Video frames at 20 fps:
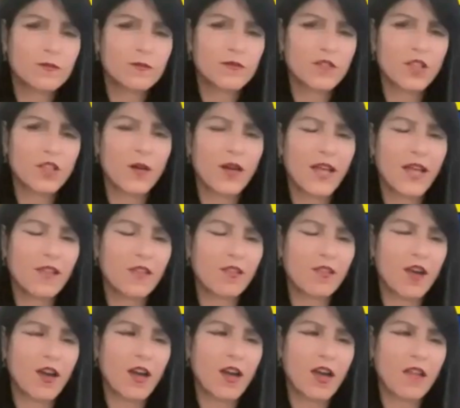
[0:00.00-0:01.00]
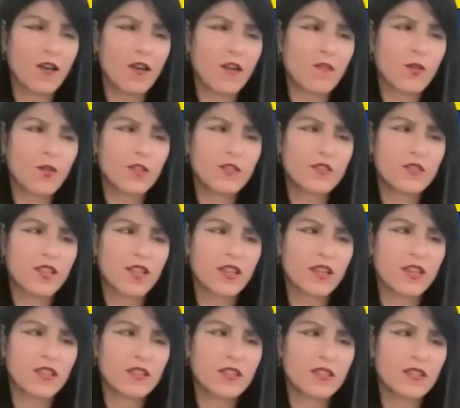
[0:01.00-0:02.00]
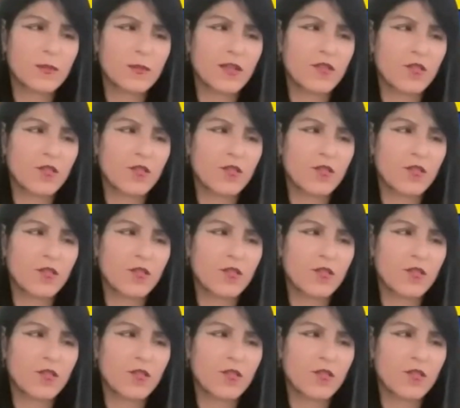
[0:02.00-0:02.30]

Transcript: No, I love what you said. I mean,